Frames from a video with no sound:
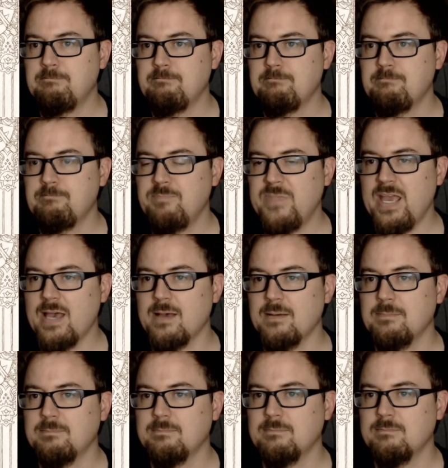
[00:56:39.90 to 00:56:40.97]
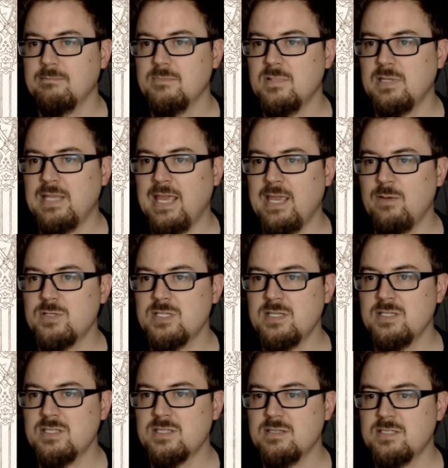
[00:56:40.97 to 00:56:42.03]
Yeah.
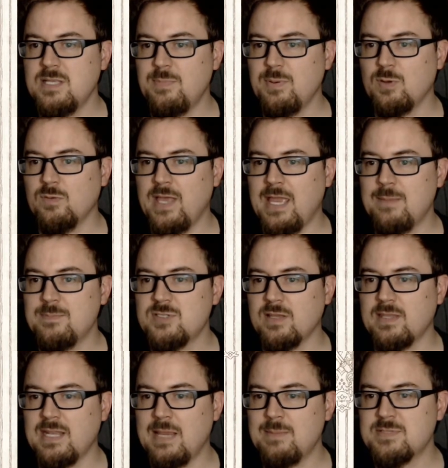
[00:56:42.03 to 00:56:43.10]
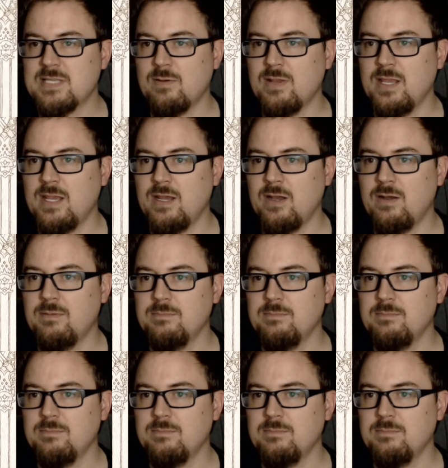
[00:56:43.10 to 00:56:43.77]
Languages, typical names. You got the names down here.